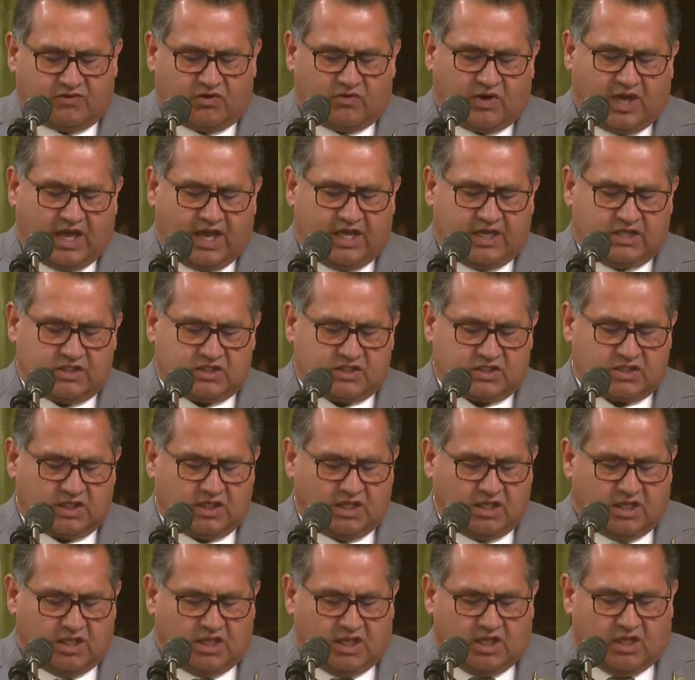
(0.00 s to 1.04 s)
rights.
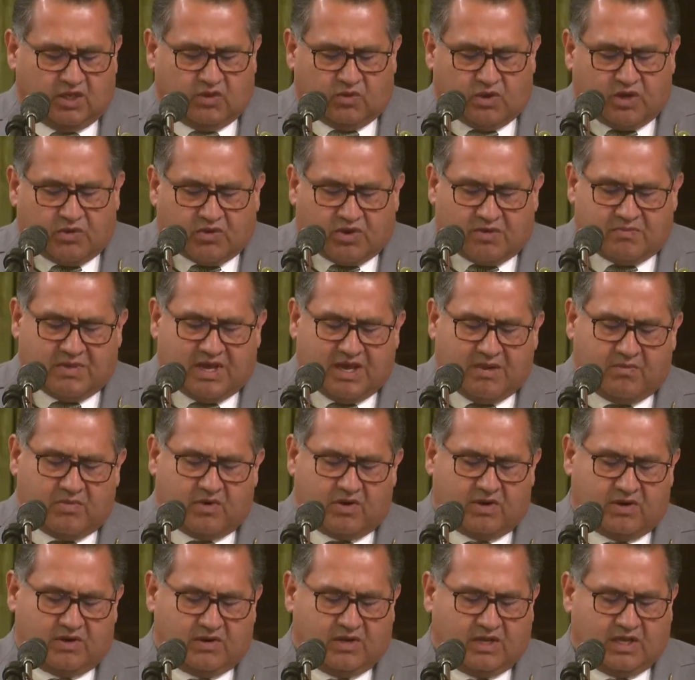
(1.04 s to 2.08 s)
We
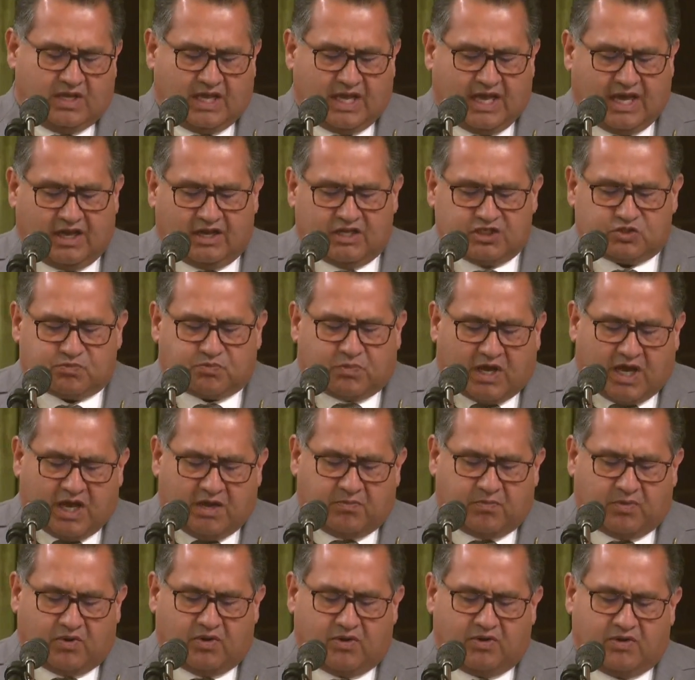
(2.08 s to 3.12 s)
remember Alice
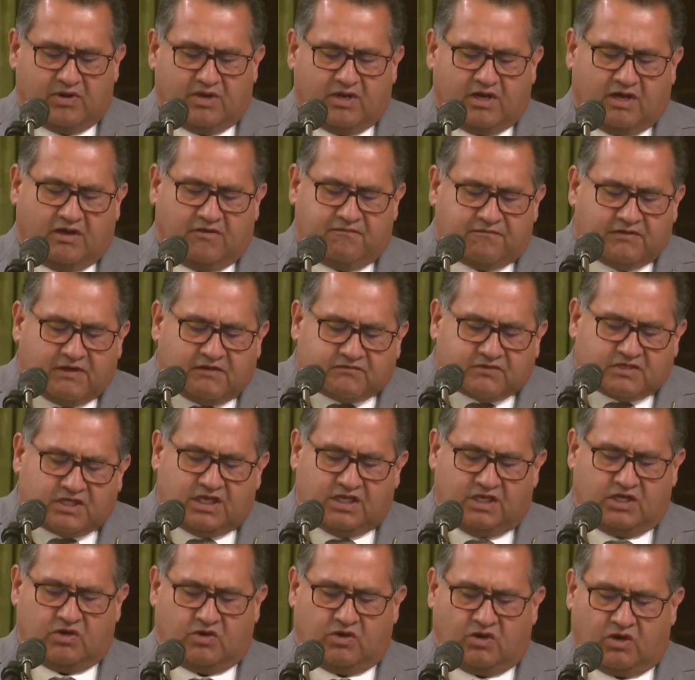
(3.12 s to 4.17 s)
Piper, a
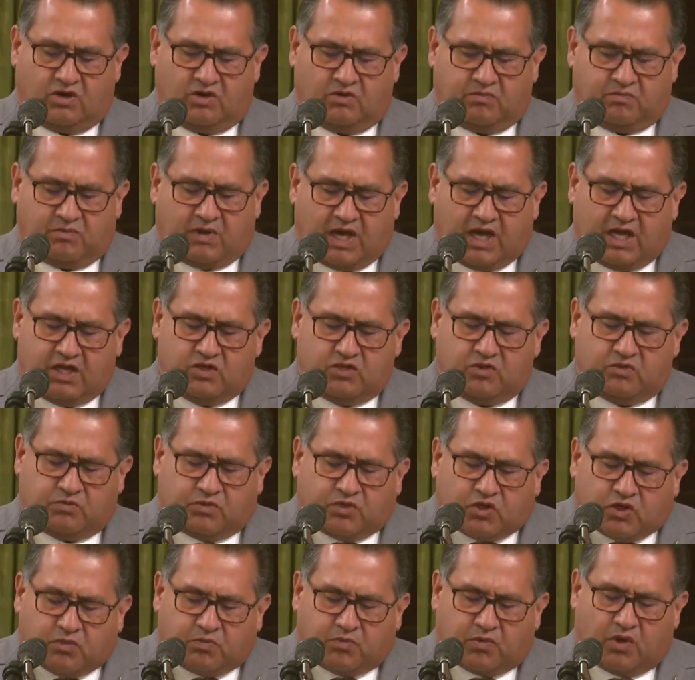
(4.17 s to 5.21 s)
15-year-old Paiute
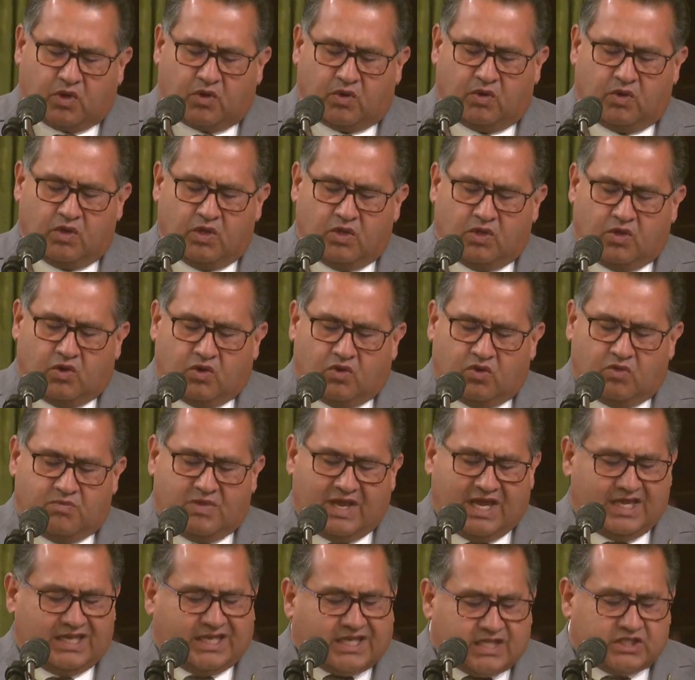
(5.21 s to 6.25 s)
pupil who
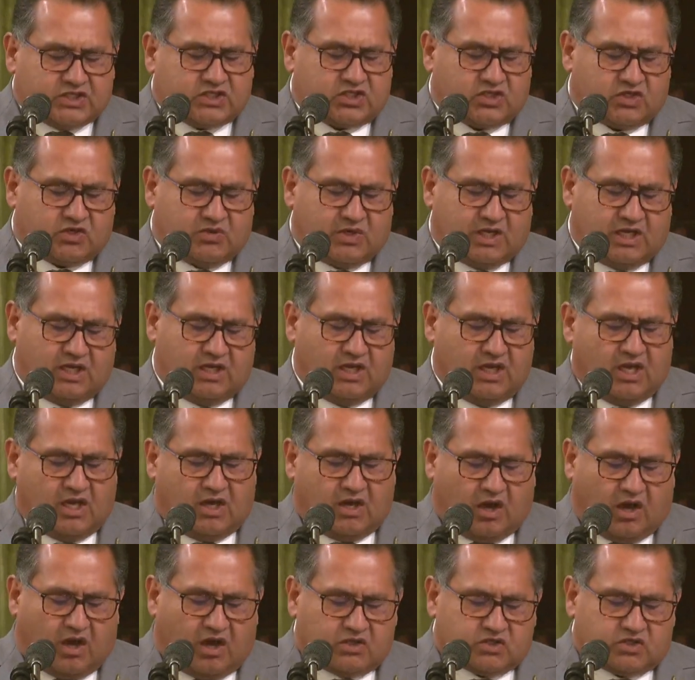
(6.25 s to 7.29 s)
made history
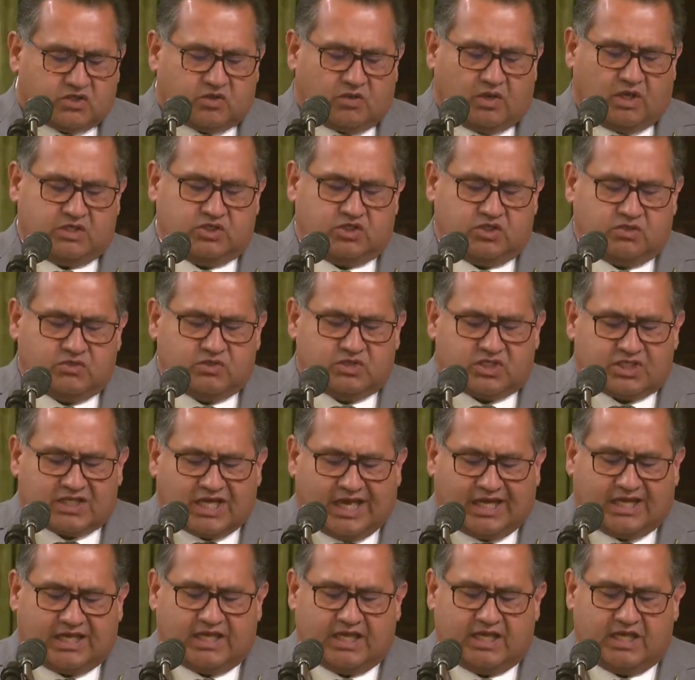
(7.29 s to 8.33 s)
also on June
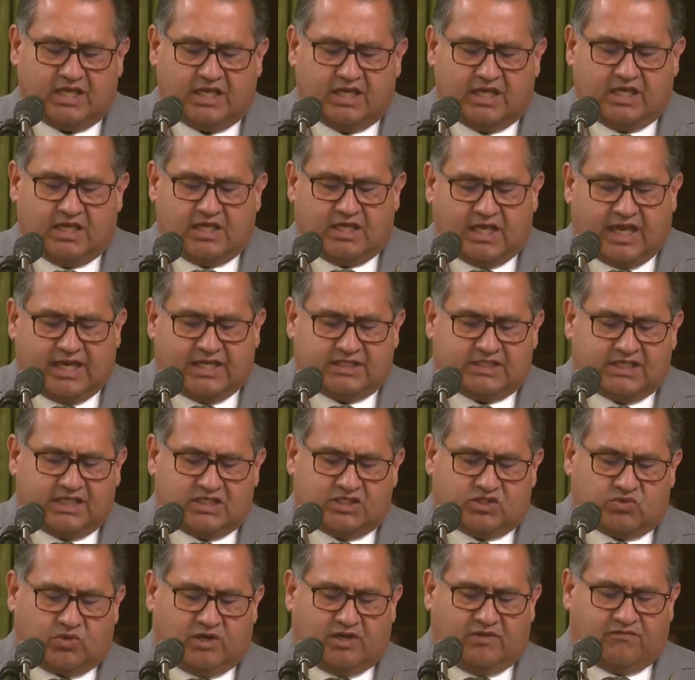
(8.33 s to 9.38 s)
2nd,
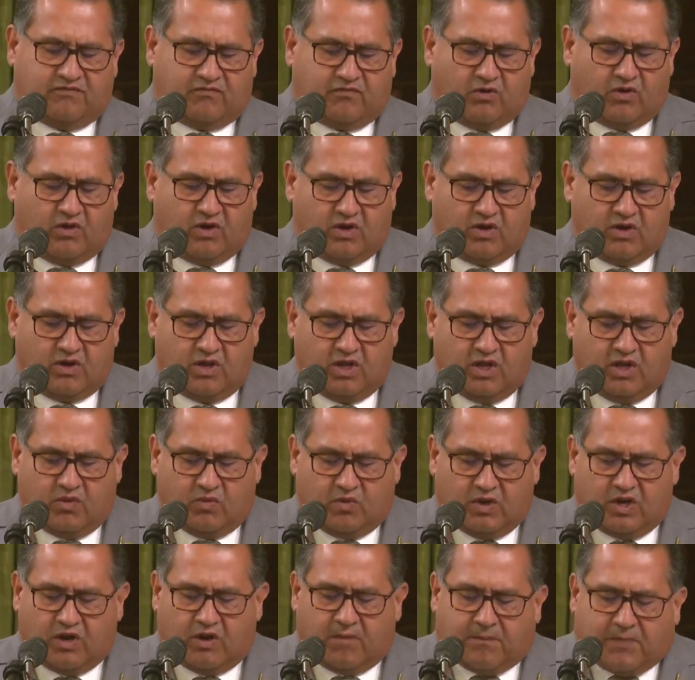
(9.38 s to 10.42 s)
1924,
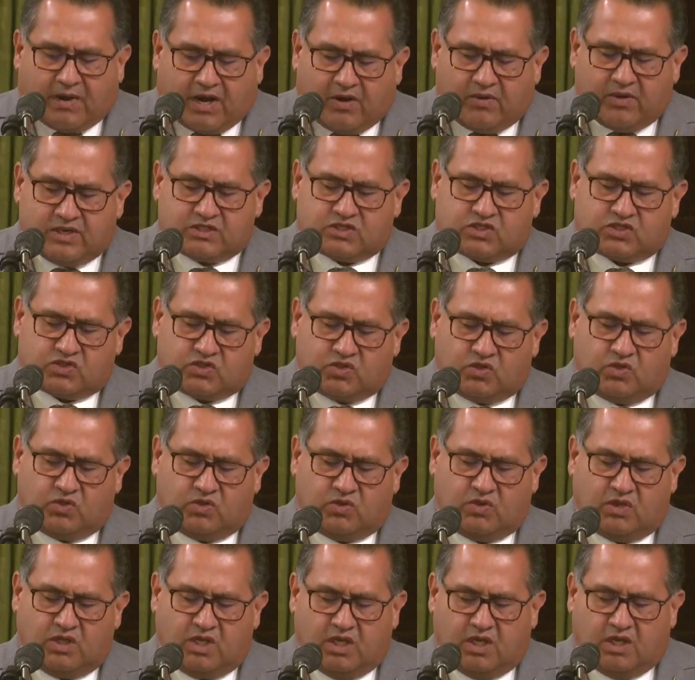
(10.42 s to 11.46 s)
when her parents
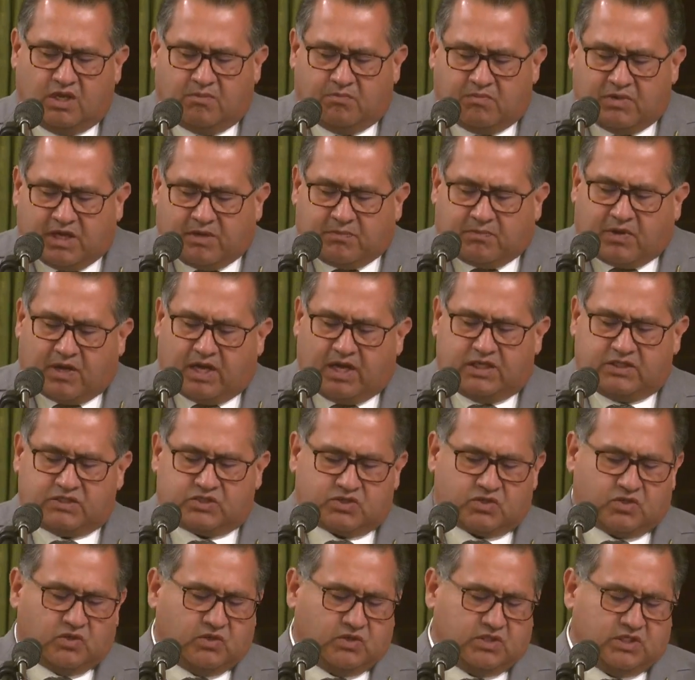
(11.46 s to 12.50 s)
sued Big Pine
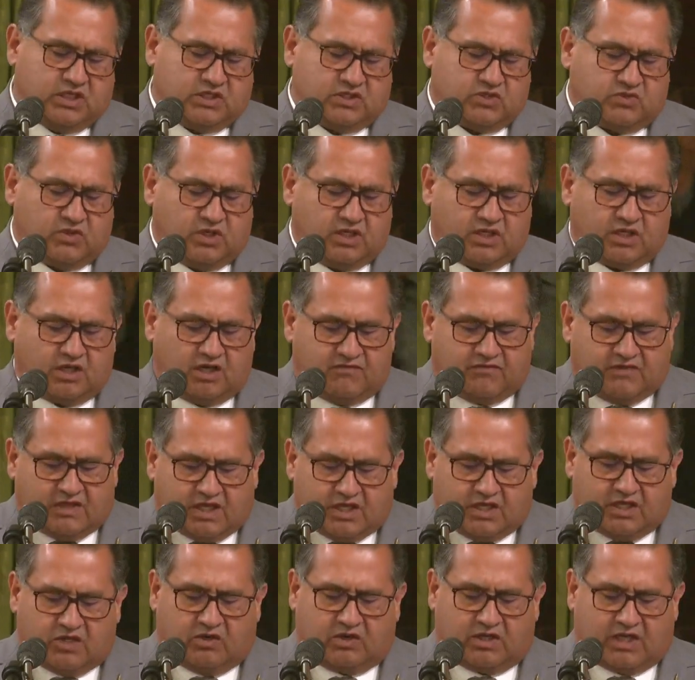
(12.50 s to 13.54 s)
School District of
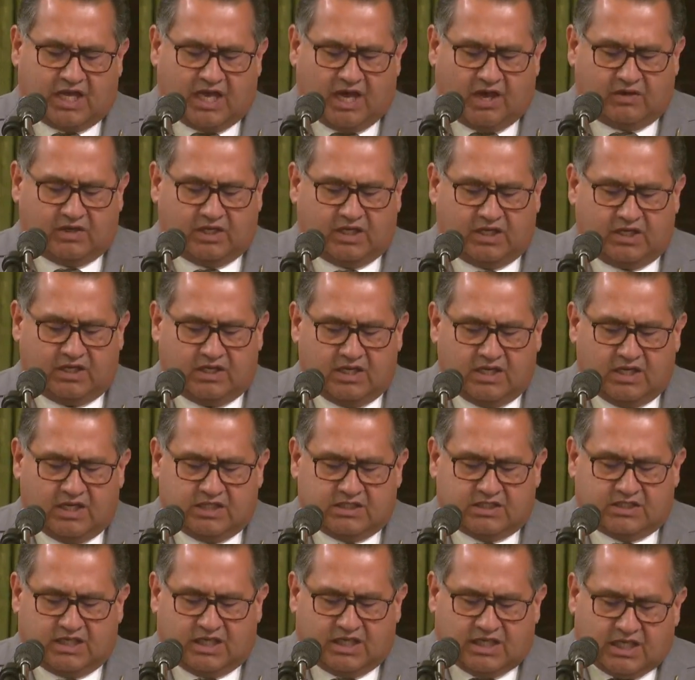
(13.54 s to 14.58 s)
Inyo County
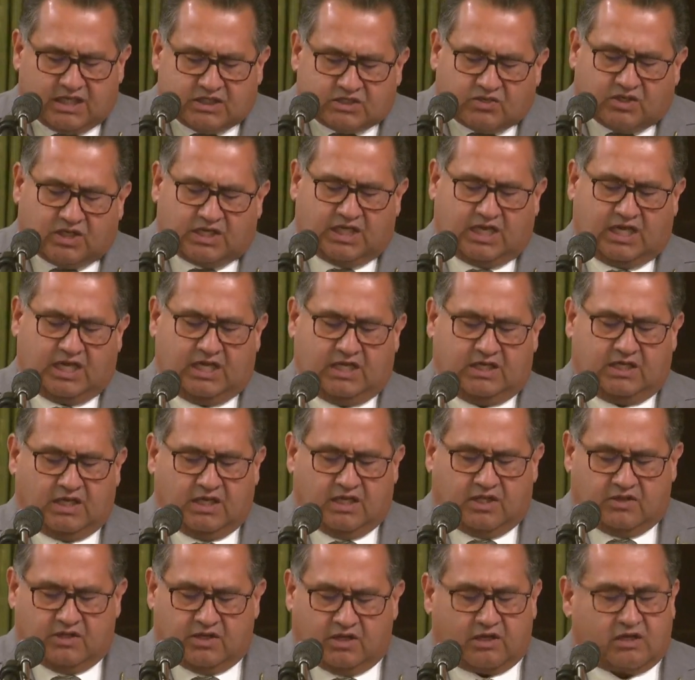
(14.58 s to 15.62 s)
to
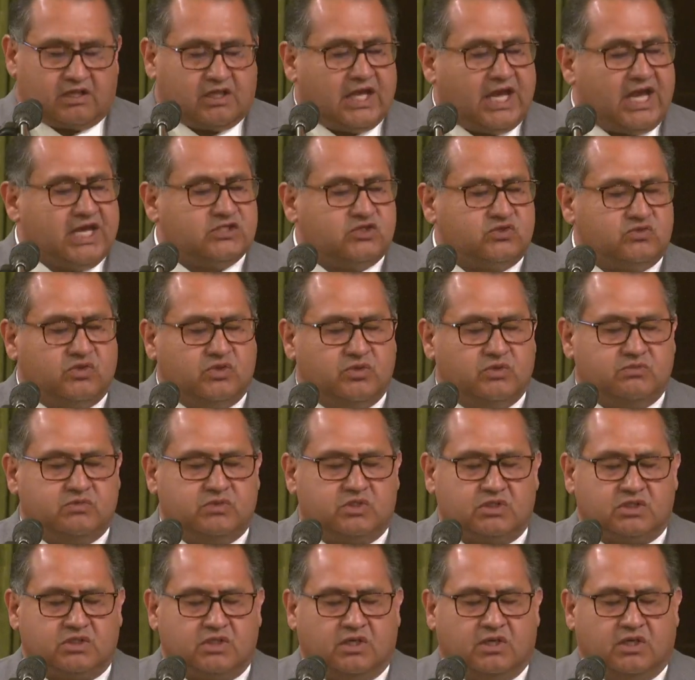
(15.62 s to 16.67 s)
integrate their
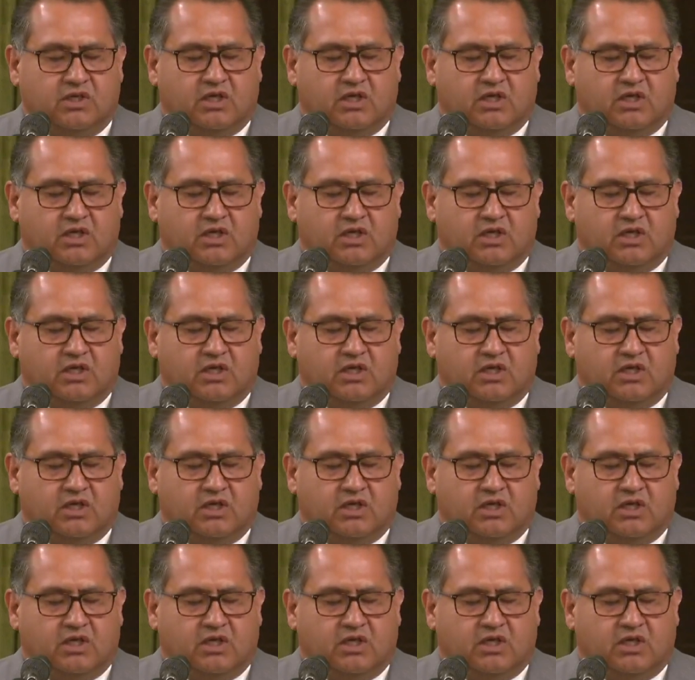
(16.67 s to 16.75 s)
classrooms.